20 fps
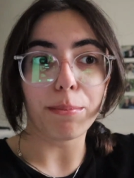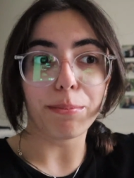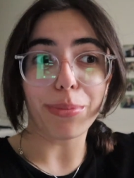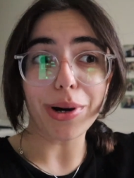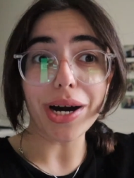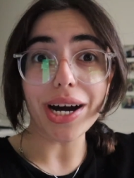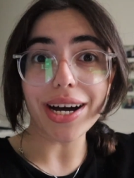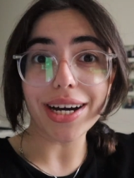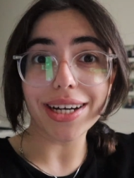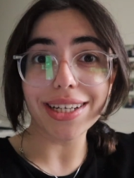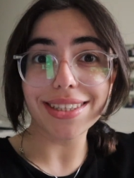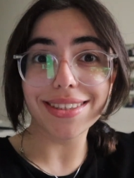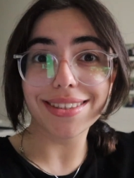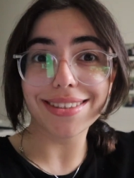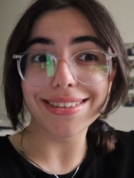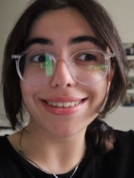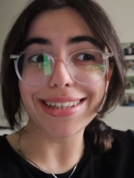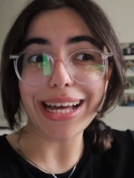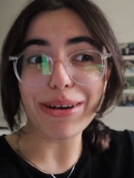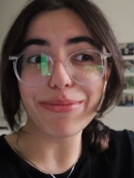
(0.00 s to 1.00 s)
But
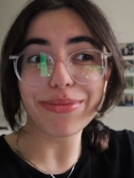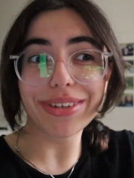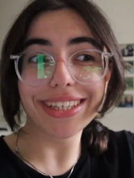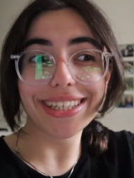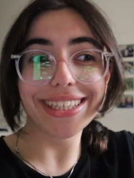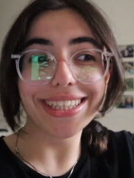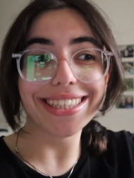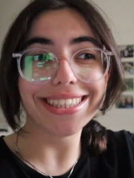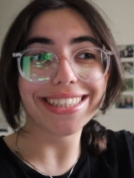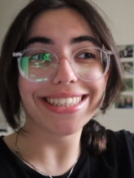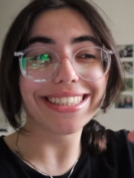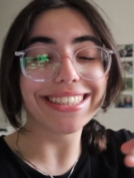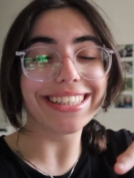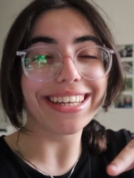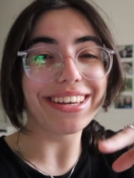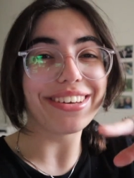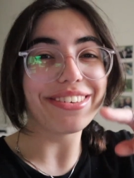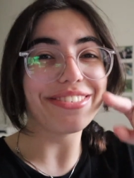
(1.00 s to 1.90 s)
that means